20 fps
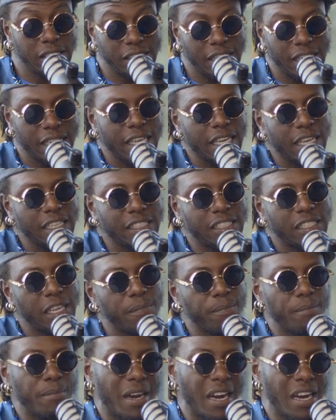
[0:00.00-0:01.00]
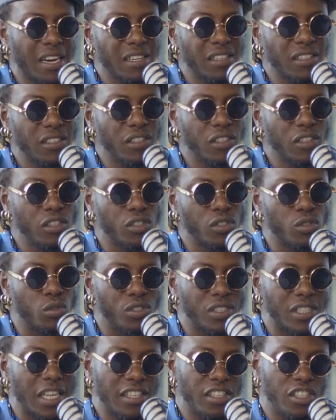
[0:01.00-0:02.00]
taking a step back
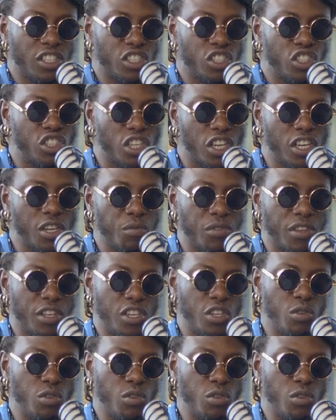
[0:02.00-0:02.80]
to start this journey with the